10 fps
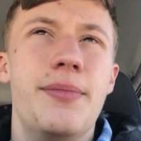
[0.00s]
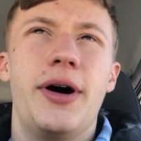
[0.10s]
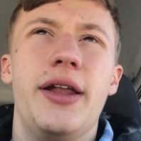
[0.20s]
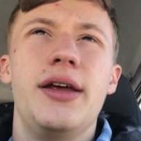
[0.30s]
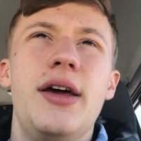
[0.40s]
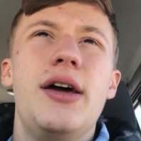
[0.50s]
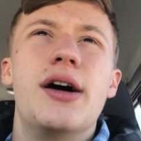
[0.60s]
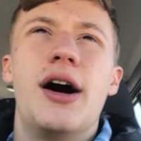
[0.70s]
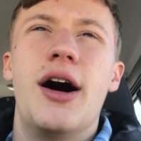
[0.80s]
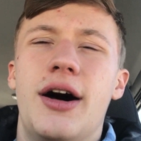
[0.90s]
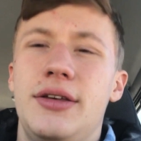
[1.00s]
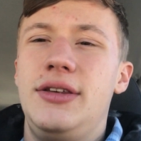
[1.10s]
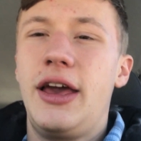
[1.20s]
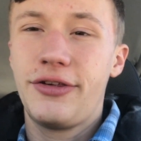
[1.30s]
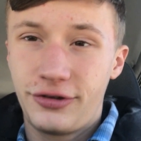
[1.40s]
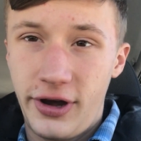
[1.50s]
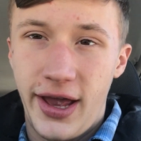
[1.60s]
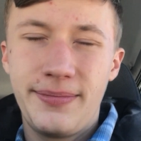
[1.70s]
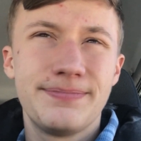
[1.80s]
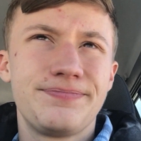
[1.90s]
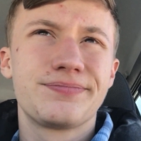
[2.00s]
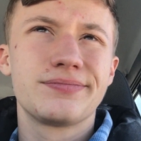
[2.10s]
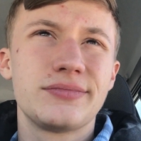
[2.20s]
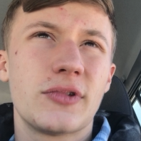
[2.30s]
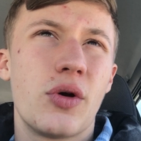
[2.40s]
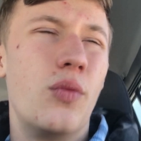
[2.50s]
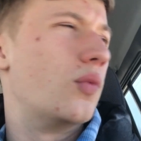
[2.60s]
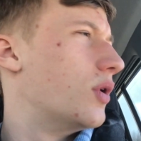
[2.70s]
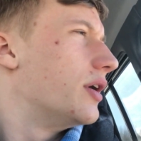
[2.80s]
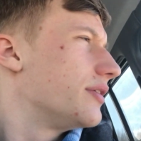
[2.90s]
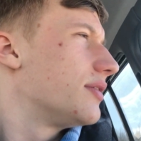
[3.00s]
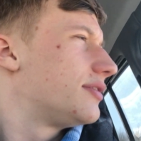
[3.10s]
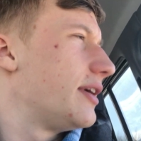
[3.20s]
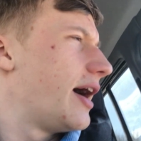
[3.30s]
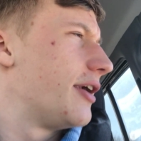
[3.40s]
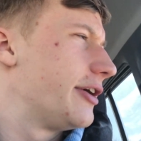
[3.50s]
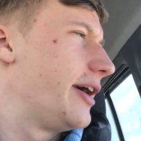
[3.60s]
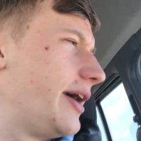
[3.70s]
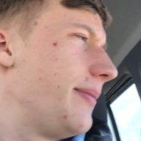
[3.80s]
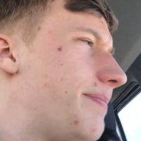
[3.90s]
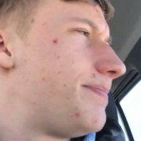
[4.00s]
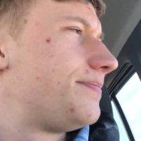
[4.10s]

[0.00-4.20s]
But yesterday was Saturday,